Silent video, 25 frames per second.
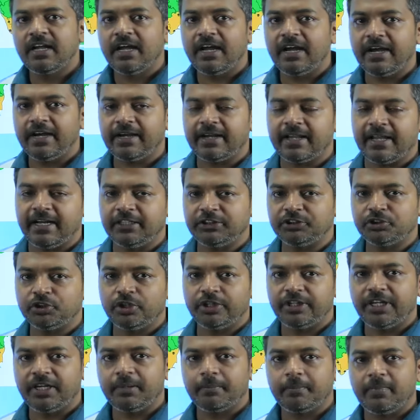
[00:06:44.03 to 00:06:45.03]
and
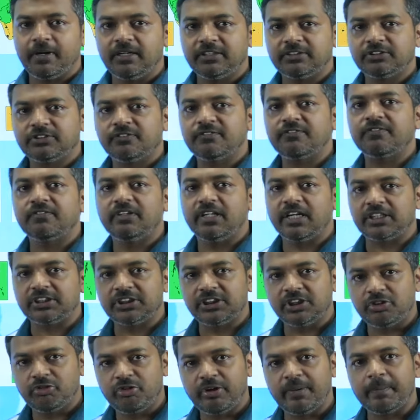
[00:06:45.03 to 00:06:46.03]
adjoining parts of
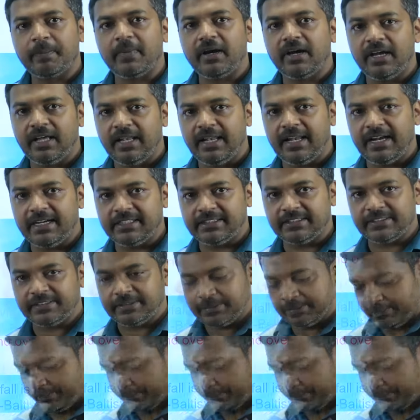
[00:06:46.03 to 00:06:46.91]
Lakshadweep Islands.